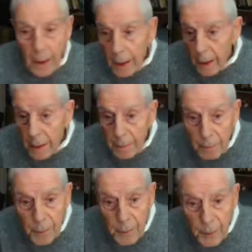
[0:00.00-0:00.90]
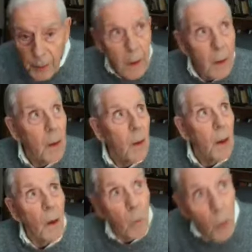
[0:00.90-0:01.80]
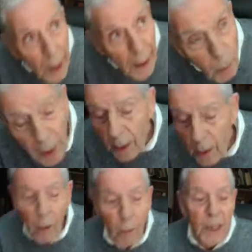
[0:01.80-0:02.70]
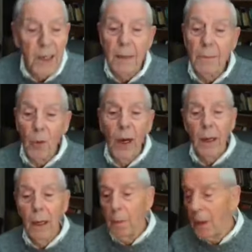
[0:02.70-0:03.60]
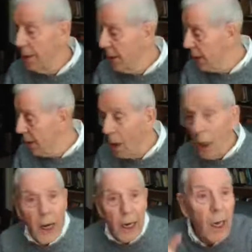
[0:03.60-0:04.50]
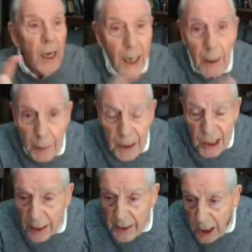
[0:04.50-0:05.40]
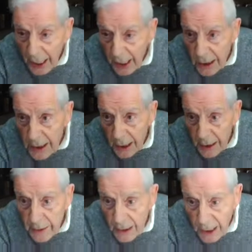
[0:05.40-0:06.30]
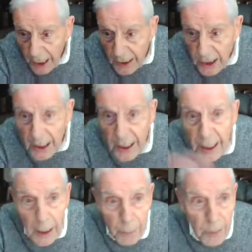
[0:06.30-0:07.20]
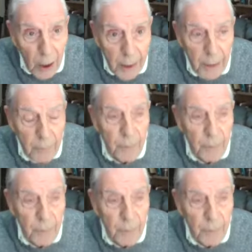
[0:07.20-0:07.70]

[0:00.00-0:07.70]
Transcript: Um, well, well, all my time well up. So let, let me say this last thing, this last thing, and then I'm done.